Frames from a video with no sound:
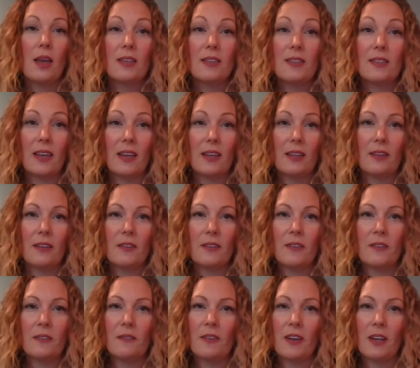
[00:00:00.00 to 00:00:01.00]
Salix
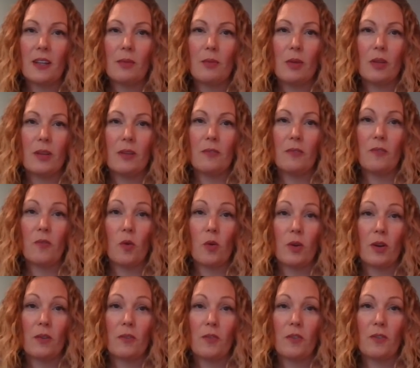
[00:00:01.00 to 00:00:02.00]
is available in
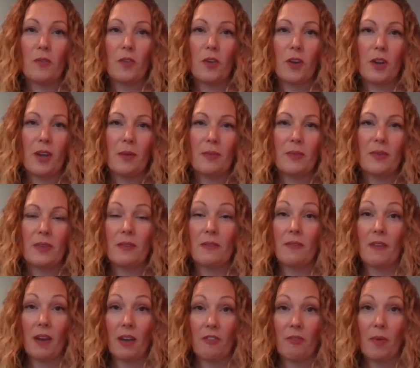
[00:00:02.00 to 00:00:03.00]
four different frames in
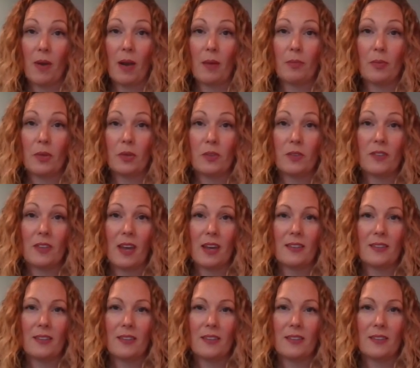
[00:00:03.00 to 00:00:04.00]
five popular
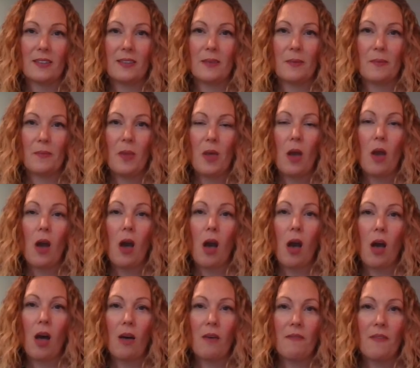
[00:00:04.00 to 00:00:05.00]
sizes.
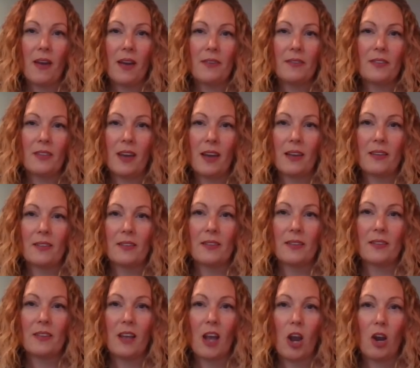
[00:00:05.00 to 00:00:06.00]
All five
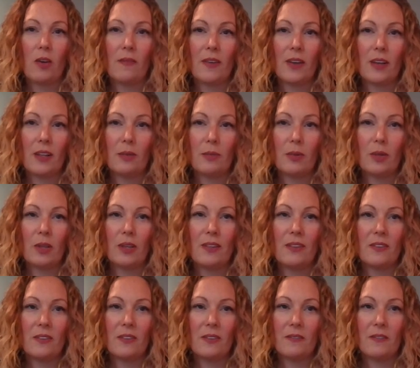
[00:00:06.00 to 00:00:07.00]
sizes are available in
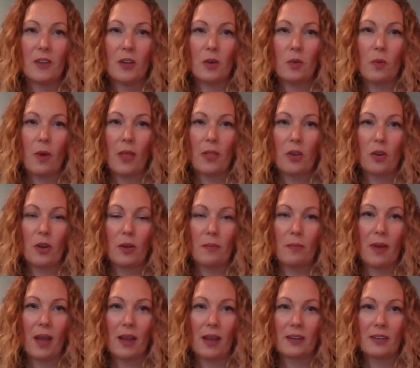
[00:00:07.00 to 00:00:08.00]
severe weather
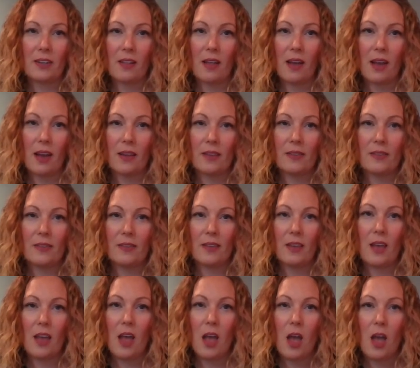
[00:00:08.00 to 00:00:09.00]
impact glass.
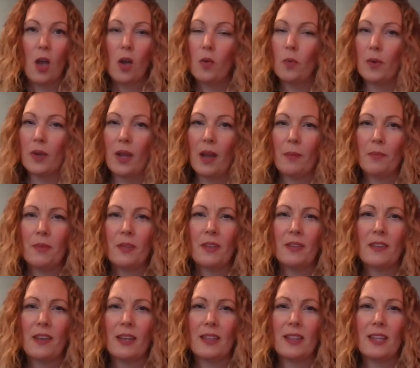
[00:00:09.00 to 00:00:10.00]
We kept the
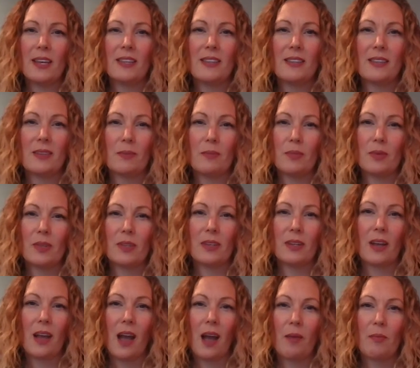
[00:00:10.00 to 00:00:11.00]
side lights simple
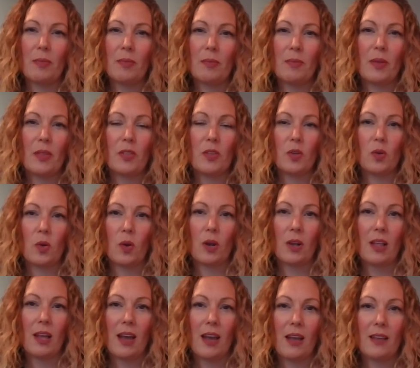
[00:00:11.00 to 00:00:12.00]
to complement the door
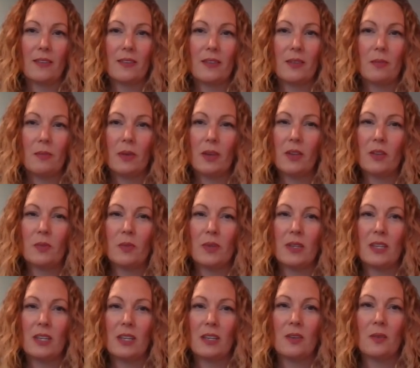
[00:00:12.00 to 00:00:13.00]
glass because we
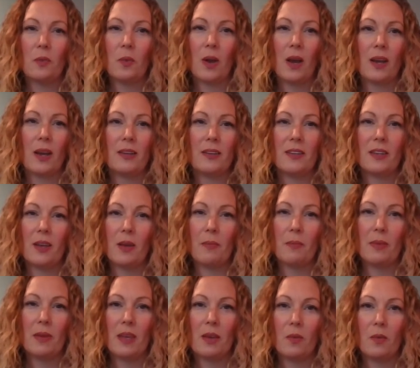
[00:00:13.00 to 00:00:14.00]
didn't want to
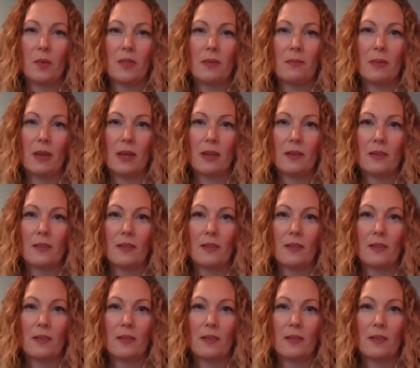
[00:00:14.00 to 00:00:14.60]
compete with the main